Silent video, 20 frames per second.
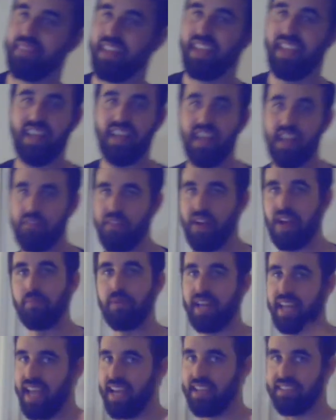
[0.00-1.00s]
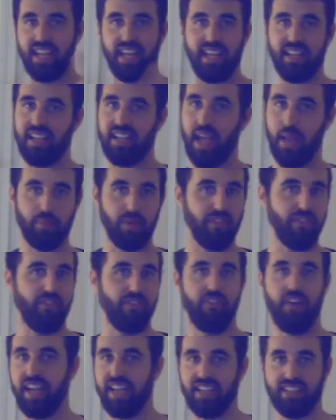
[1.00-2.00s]
If anybody has any type of
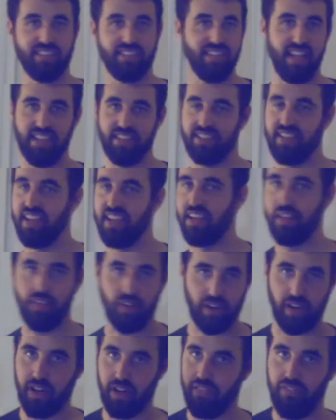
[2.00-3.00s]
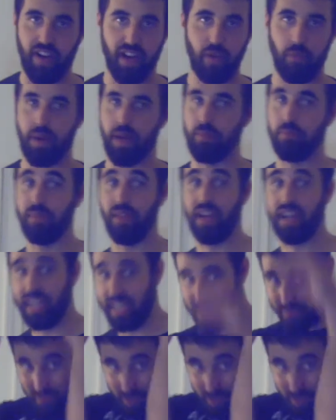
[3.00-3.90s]
fighting sense, they're going to find a way to block it. Even if they